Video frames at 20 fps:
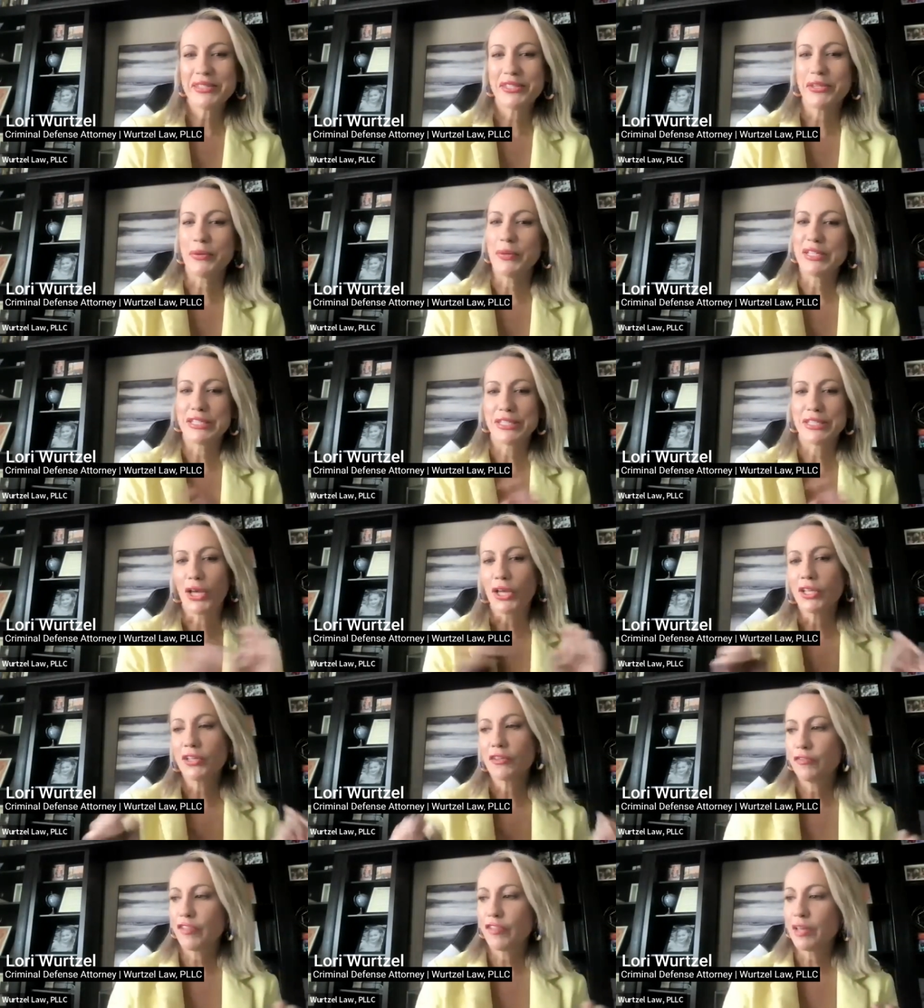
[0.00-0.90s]
So it's all
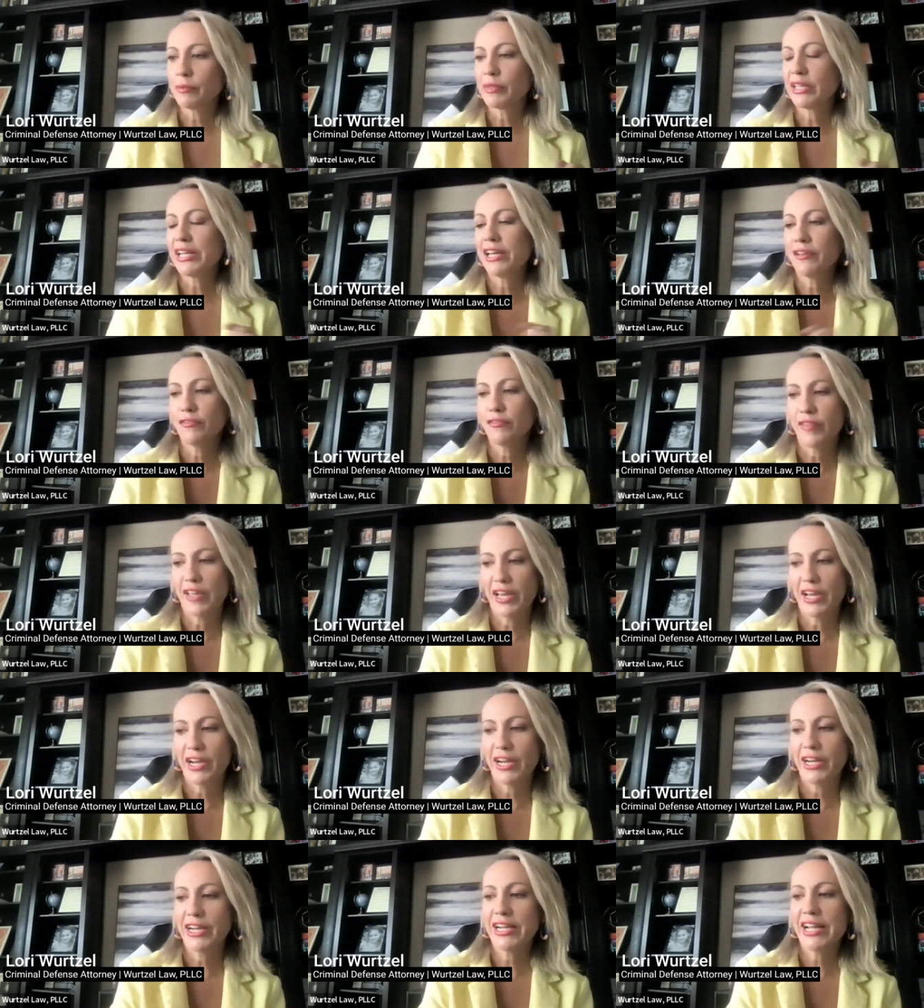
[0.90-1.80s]
a family
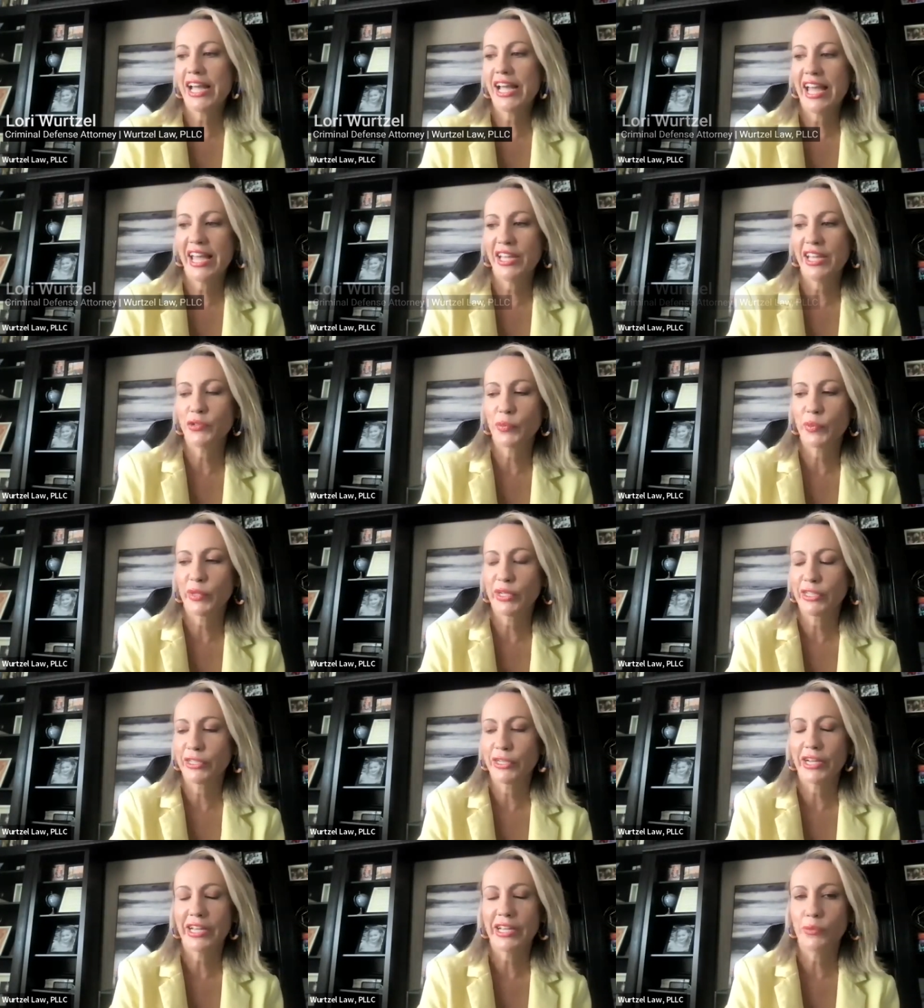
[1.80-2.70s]
affair, and
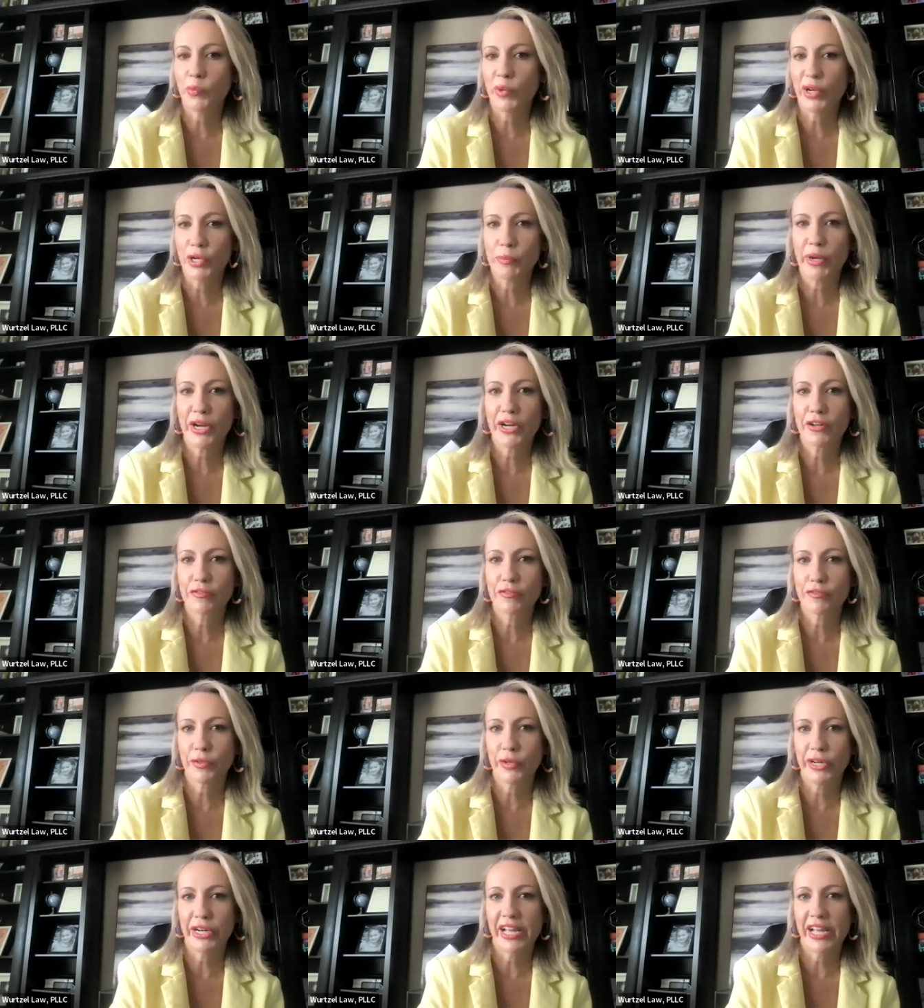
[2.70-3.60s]
we're in Winter Park,
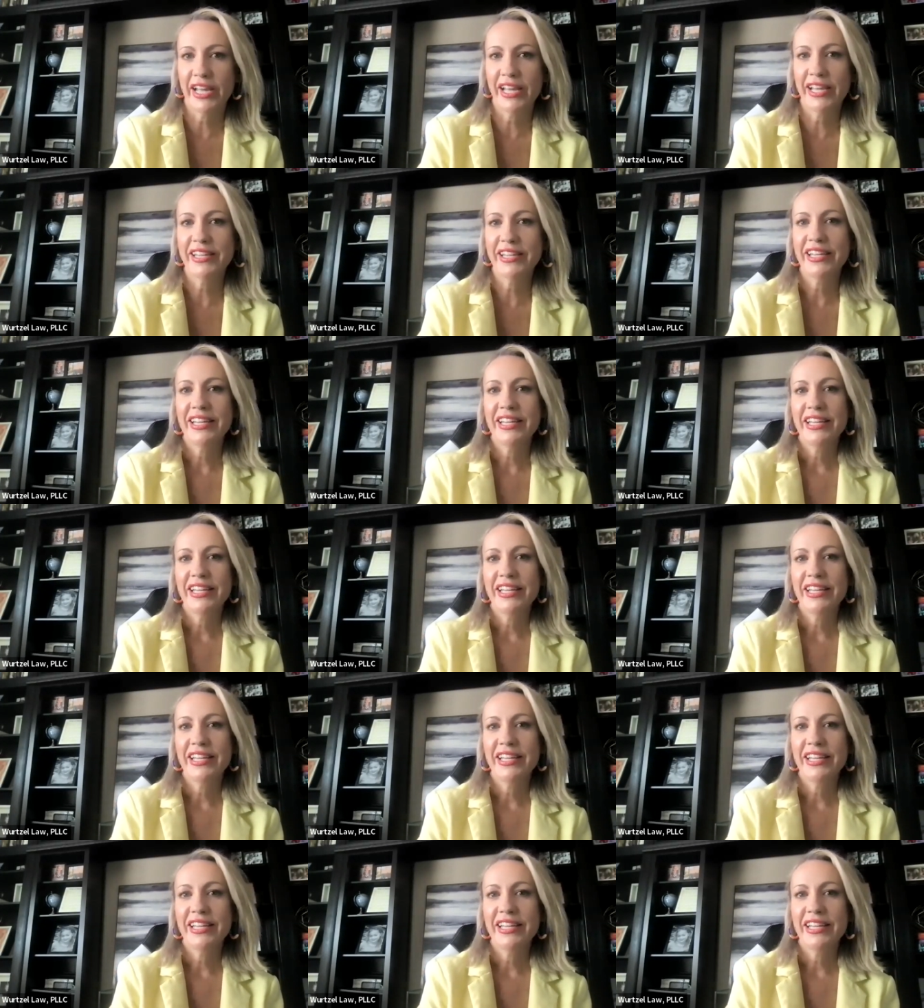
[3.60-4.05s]
Florida.